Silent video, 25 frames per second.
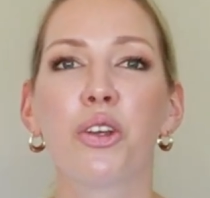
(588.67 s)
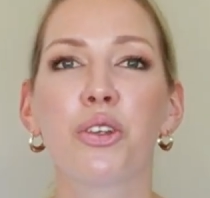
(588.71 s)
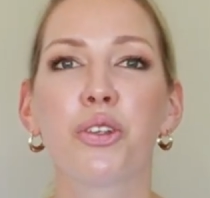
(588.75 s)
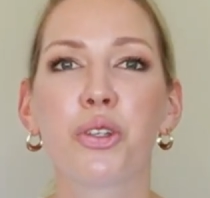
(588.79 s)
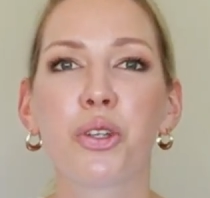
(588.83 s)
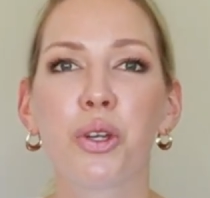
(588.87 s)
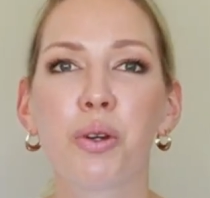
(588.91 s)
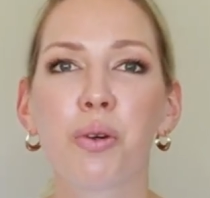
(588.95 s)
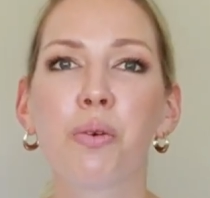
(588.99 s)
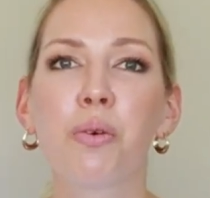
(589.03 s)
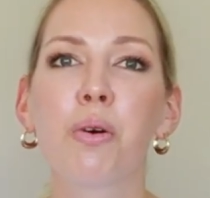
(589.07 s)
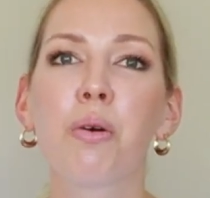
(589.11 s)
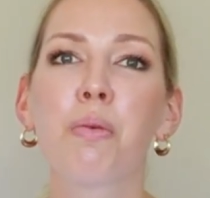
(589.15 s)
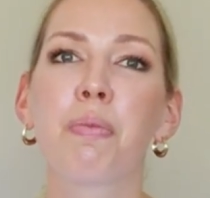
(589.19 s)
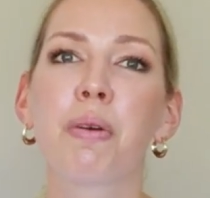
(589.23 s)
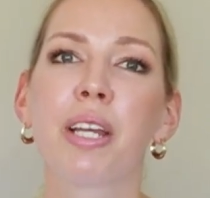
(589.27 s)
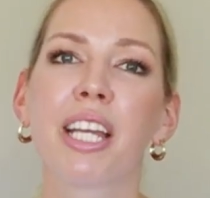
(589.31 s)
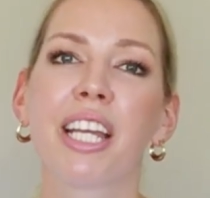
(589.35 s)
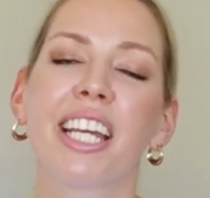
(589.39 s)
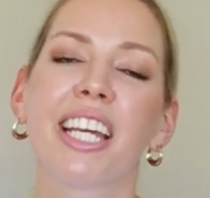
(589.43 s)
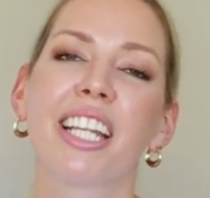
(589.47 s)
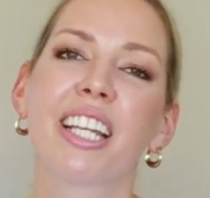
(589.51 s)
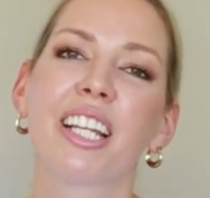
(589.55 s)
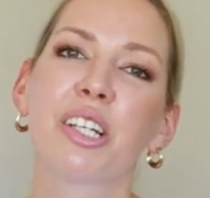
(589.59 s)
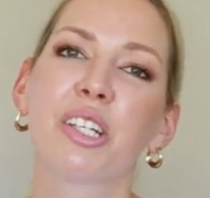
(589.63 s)
you will
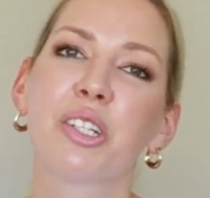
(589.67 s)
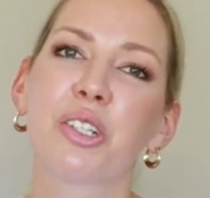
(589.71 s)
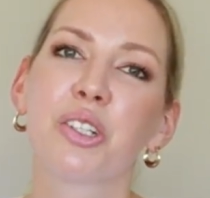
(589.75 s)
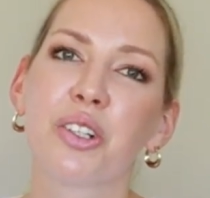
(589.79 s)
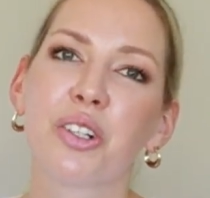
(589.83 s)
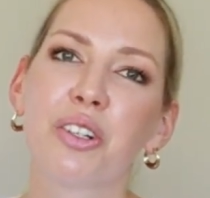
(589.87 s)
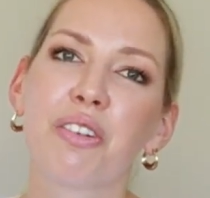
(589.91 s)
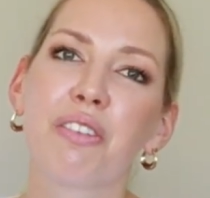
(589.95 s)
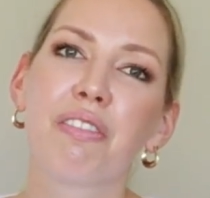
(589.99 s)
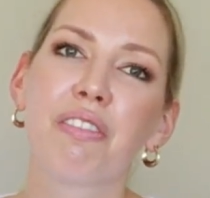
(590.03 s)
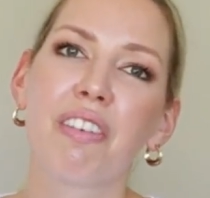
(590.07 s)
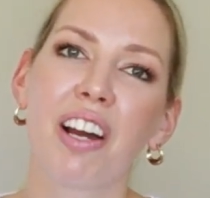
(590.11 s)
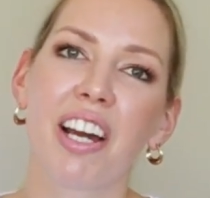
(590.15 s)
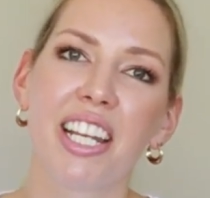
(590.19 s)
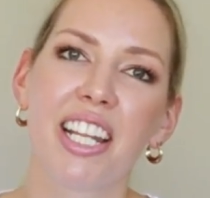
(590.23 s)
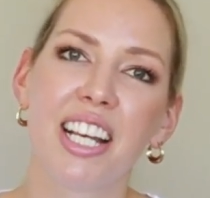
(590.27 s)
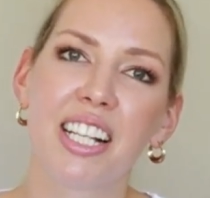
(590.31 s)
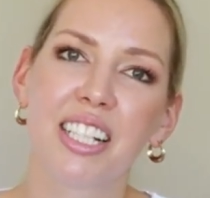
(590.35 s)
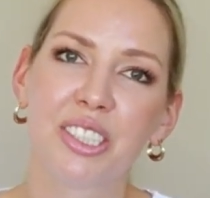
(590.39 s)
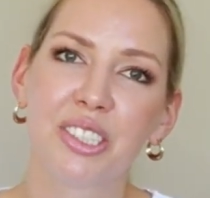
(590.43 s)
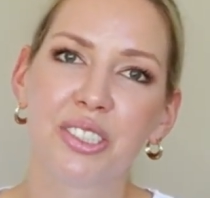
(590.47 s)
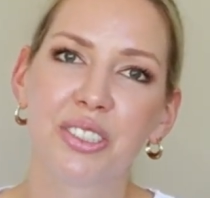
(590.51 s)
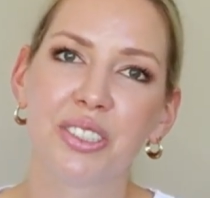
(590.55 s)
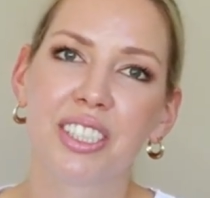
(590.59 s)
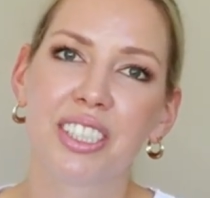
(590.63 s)
be in a good
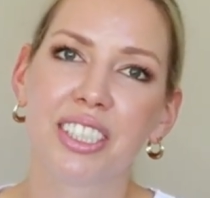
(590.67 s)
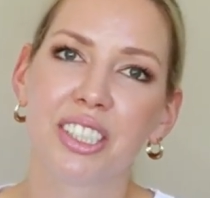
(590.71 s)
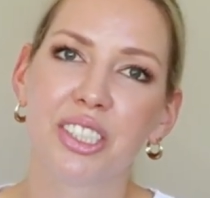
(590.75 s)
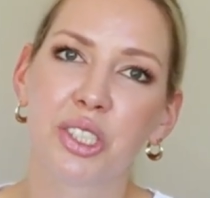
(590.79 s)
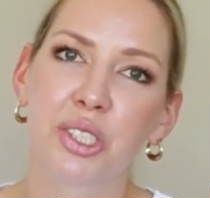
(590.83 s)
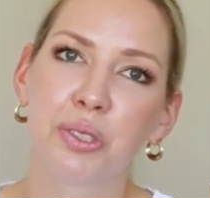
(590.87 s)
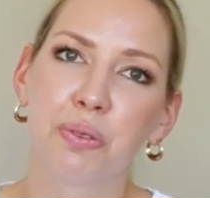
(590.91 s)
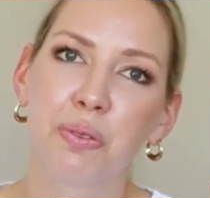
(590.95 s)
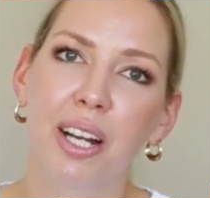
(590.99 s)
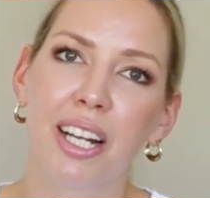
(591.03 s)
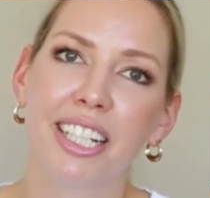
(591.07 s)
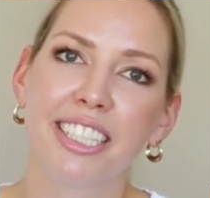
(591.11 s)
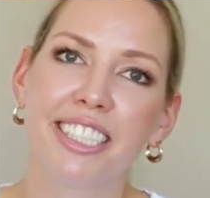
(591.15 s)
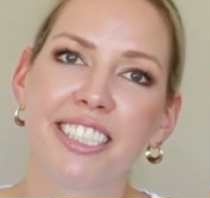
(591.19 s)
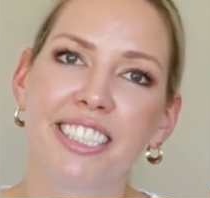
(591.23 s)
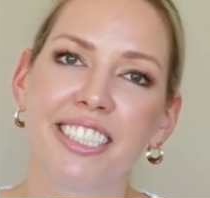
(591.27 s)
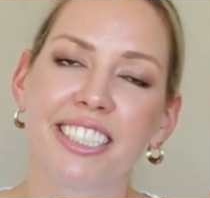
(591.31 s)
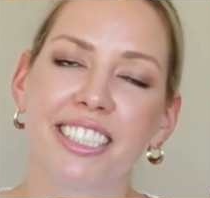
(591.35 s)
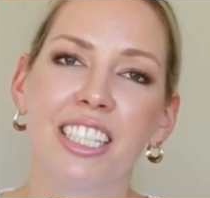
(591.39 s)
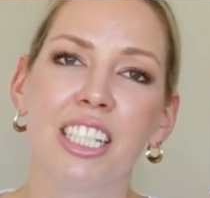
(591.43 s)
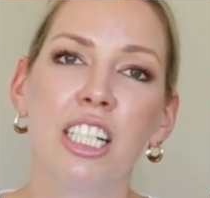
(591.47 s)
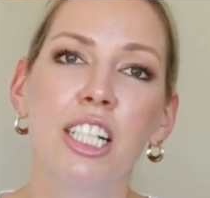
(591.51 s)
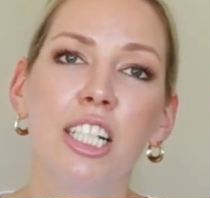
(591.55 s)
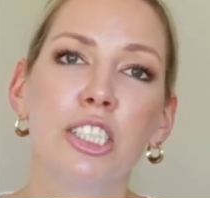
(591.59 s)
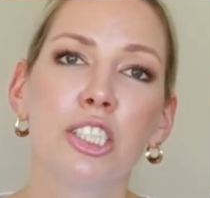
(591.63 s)
financial
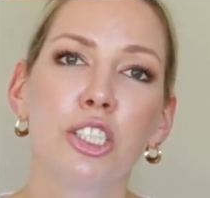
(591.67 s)
situation.